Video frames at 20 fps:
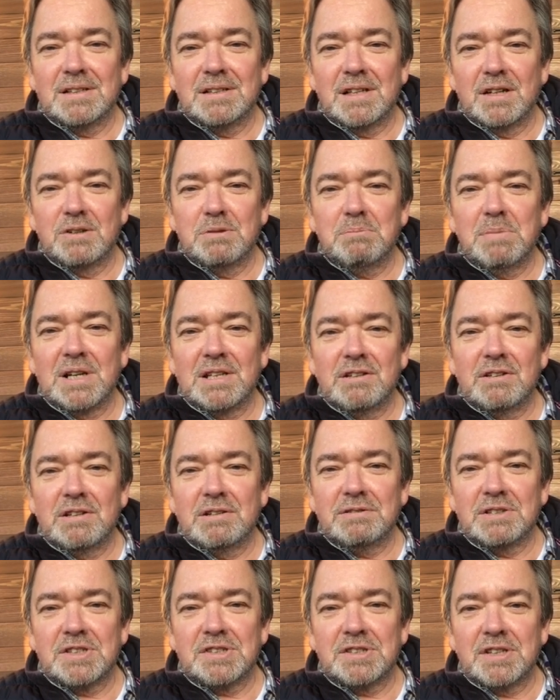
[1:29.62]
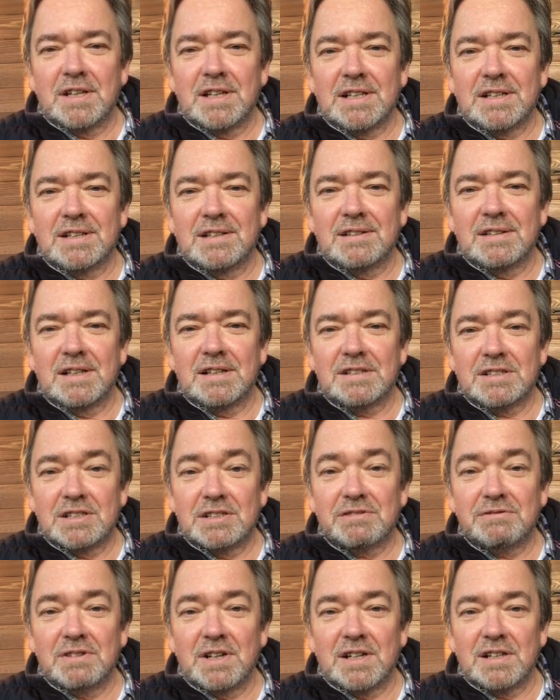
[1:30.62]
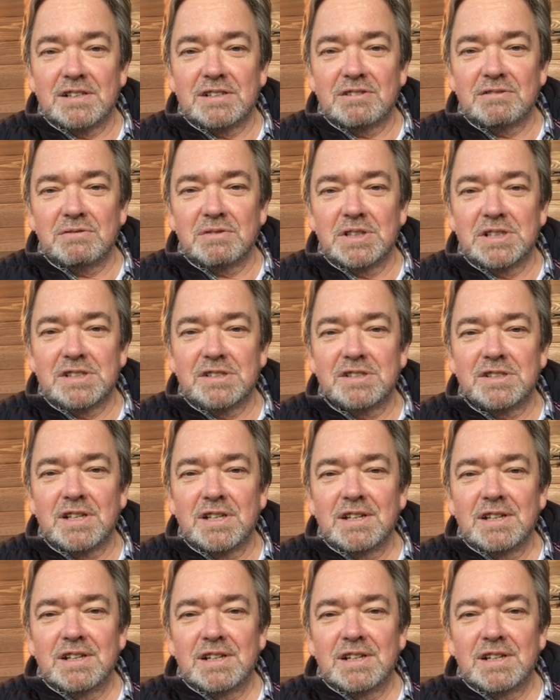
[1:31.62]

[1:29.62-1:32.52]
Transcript: Down by the Riverside, that's as far as I've reached.